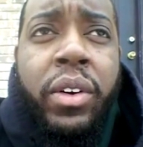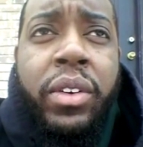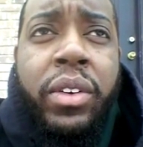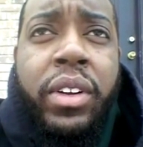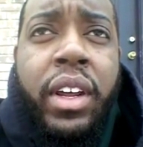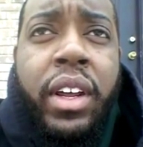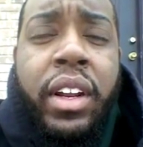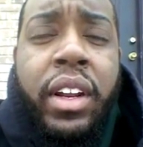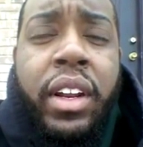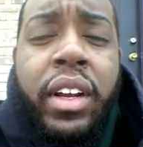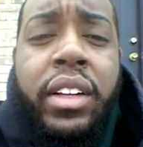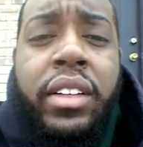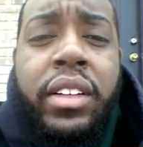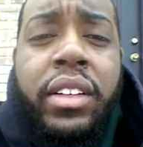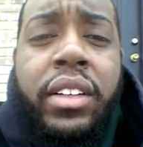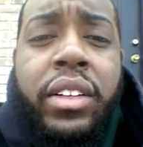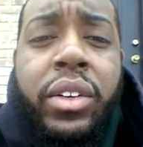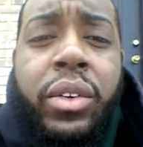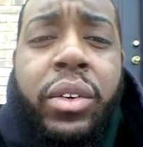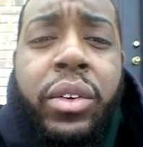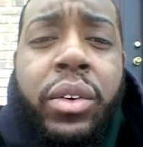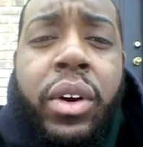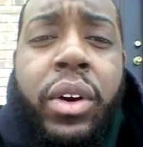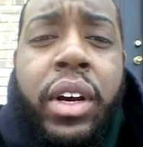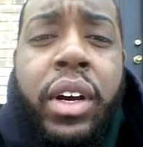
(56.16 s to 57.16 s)
first, I'd like
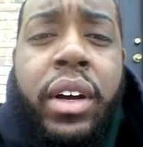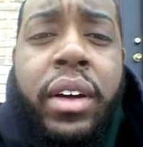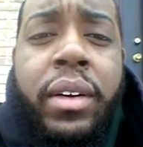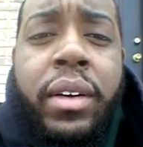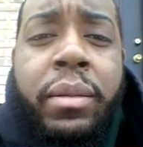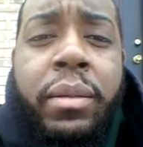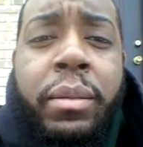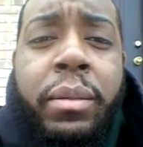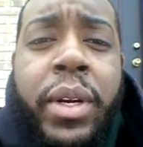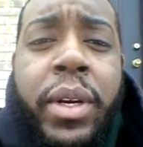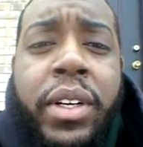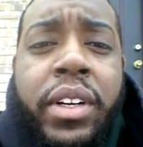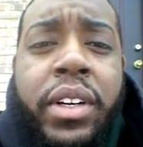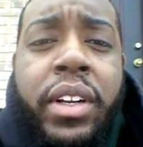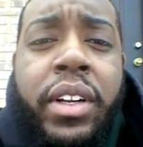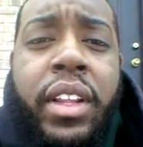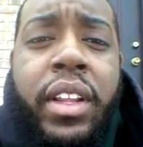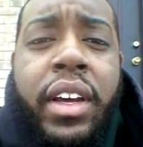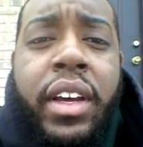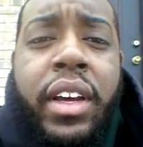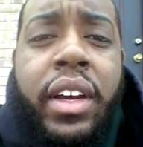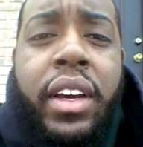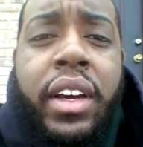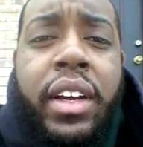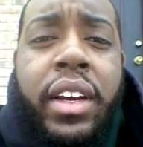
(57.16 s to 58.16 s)
to
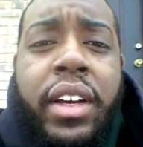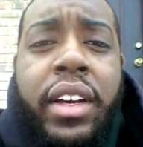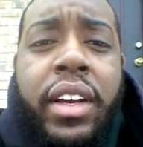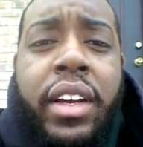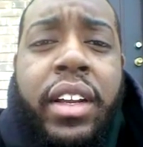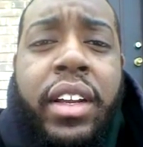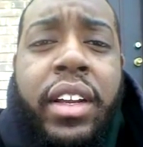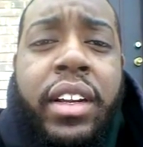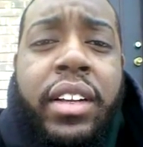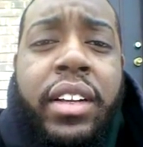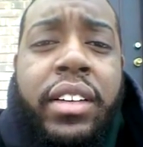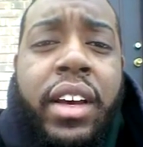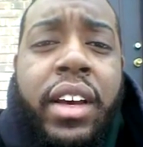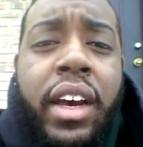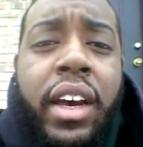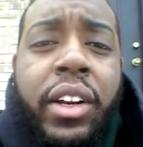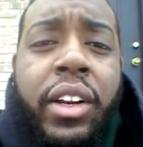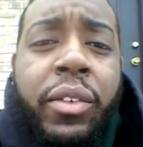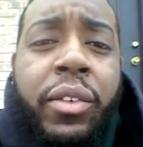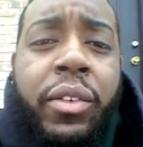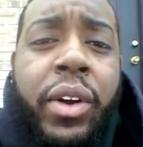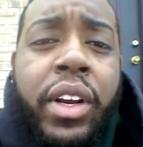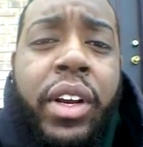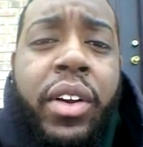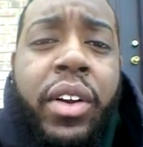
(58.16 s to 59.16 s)
mention that it is
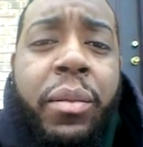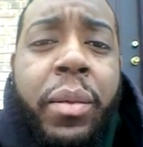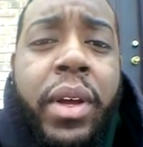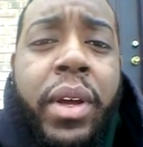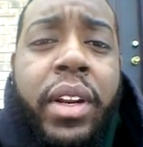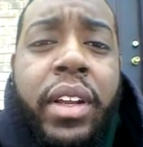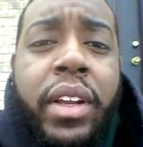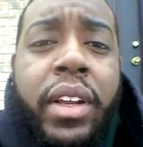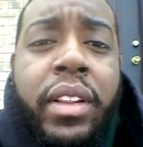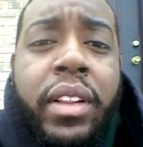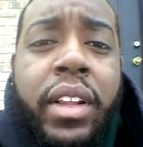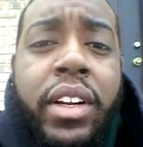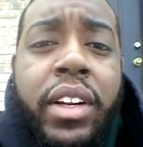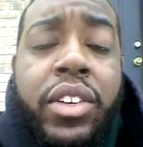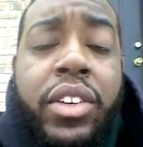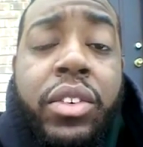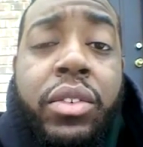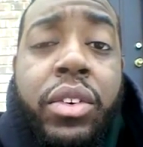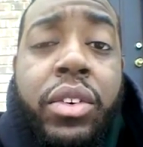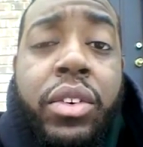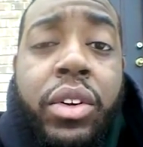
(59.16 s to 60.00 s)
highly recommended